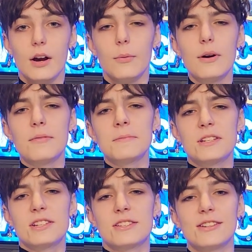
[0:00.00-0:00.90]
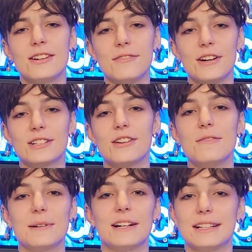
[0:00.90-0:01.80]
Welcome to the start of
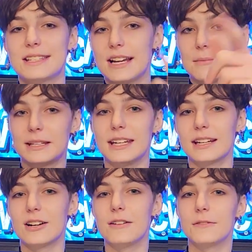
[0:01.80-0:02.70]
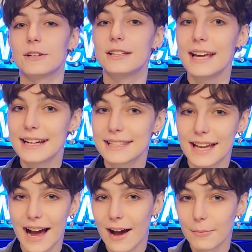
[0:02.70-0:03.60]
October. It's time to kick off our
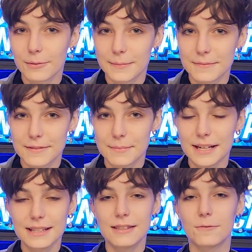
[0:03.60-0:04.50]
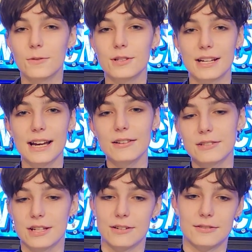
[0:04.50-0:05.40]
next album of the month for Dial
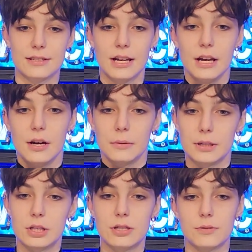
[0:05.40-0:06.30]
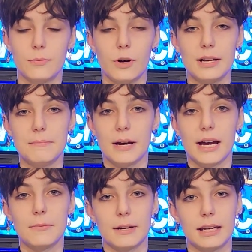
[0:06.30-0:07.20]
Tones, which is one
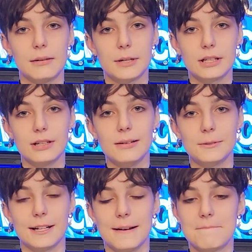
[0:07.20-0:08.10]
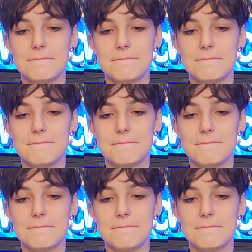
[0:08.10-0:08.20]
by Ricky Montgomery.